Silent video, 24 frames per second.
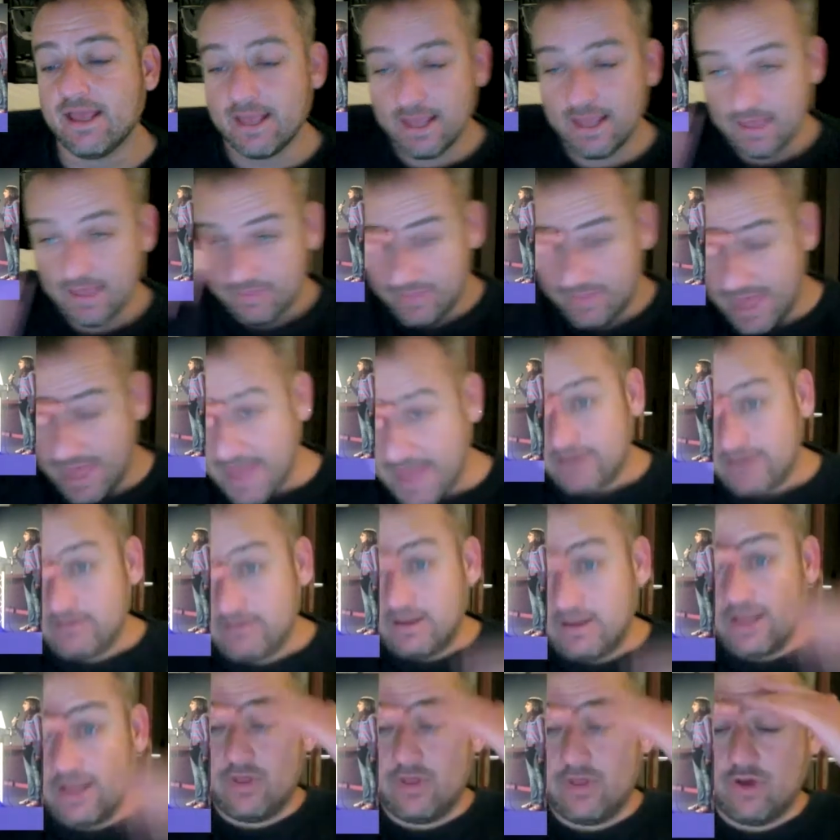Then
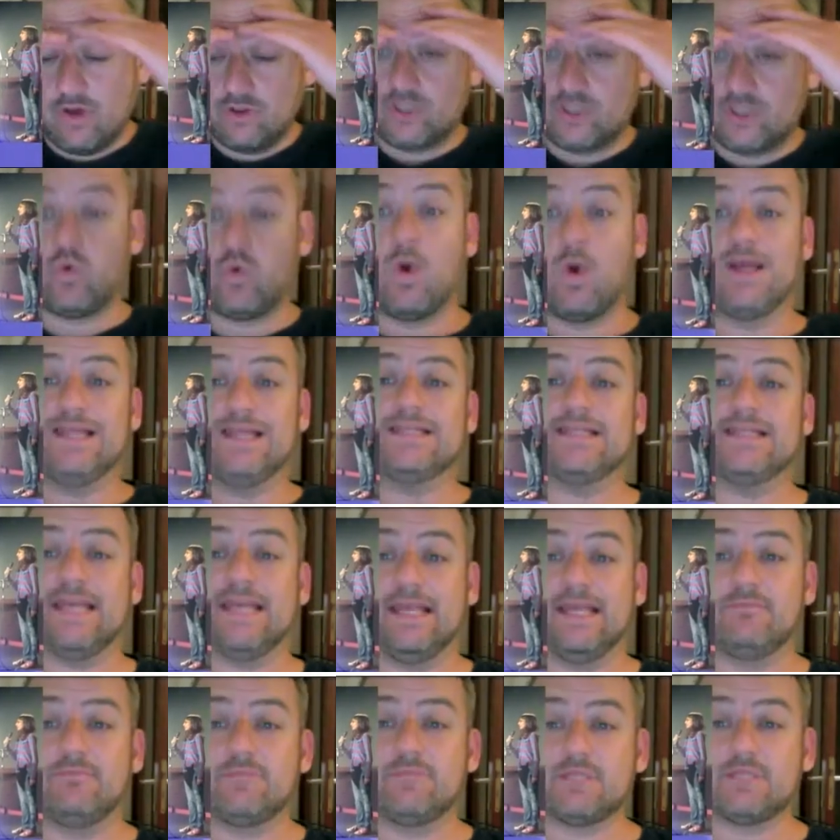those 20
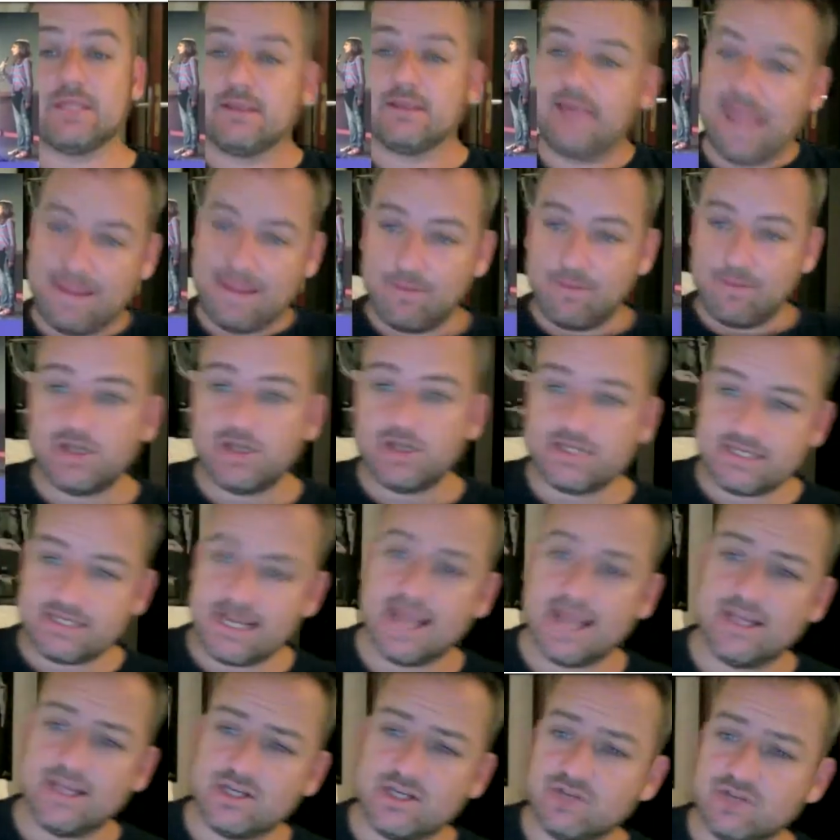teams came on
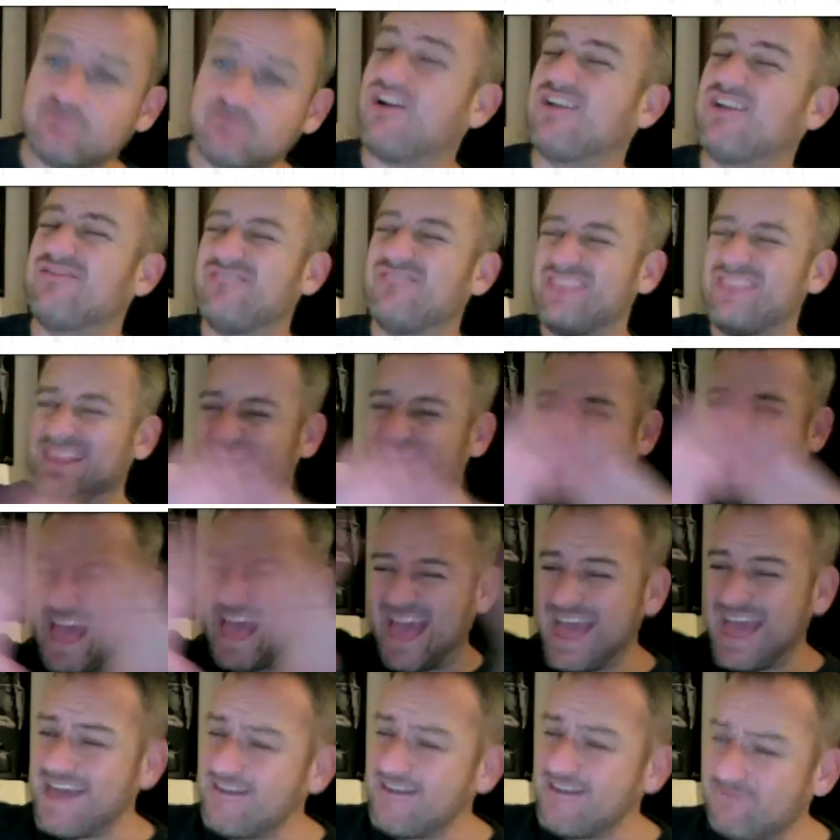stage in front of
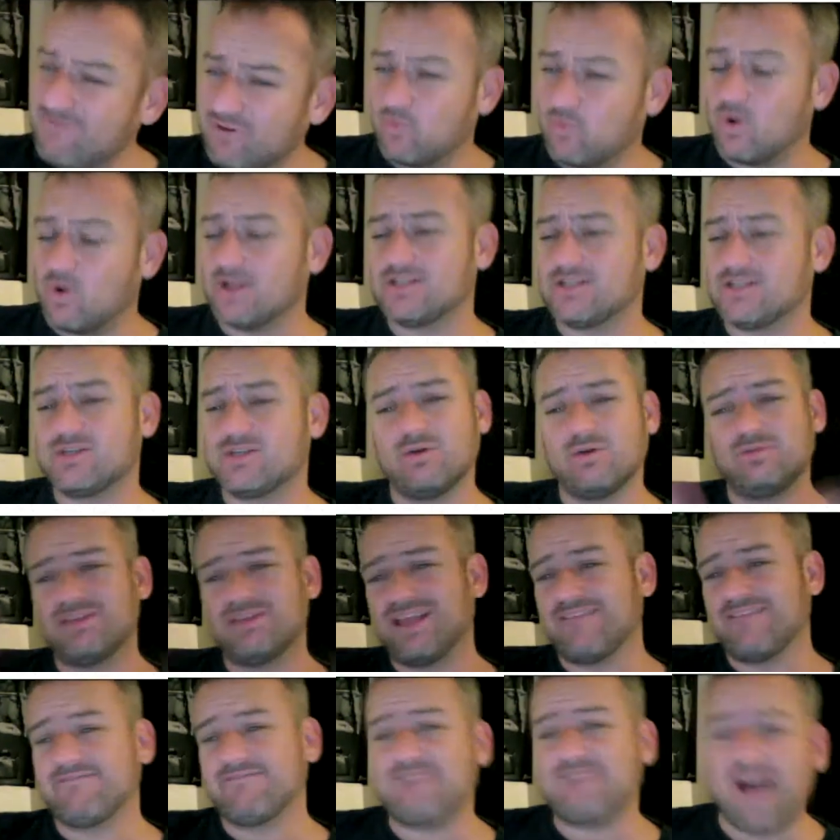everyone, so
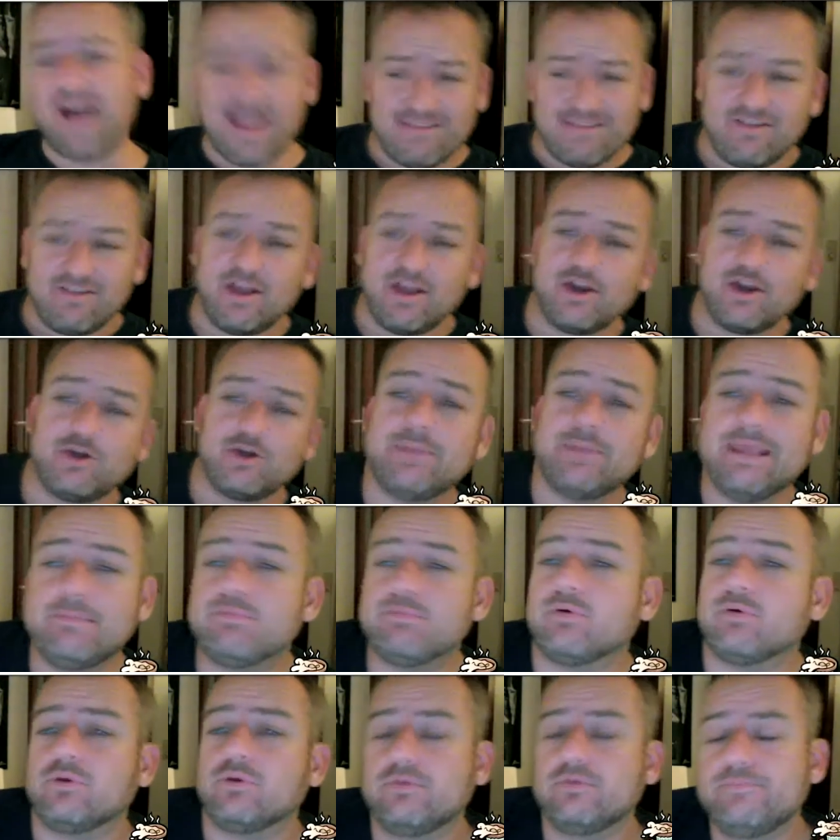like 500
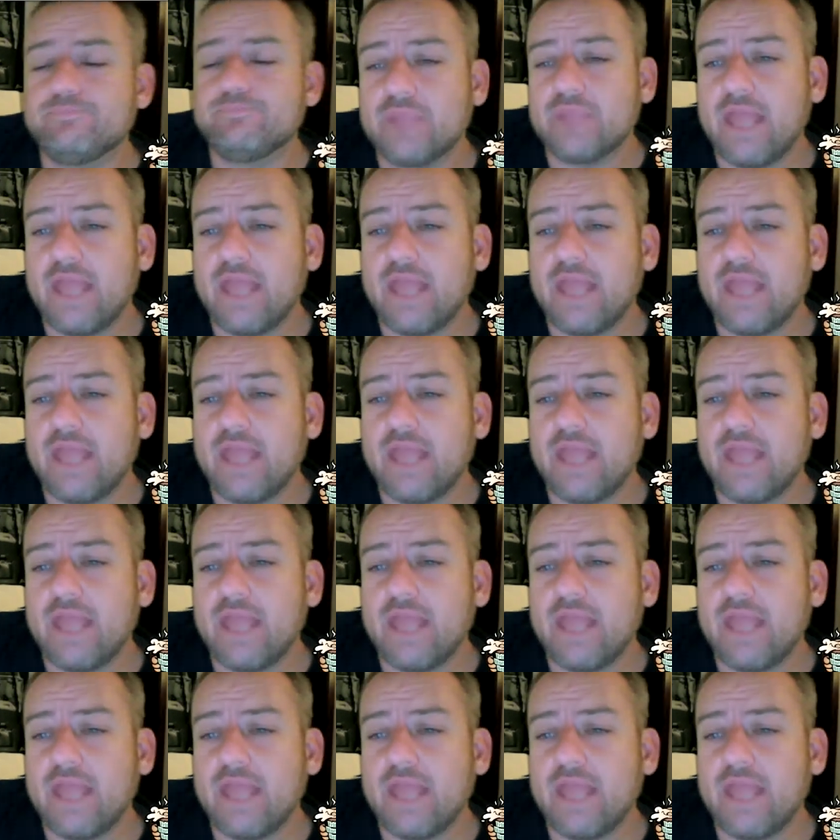people,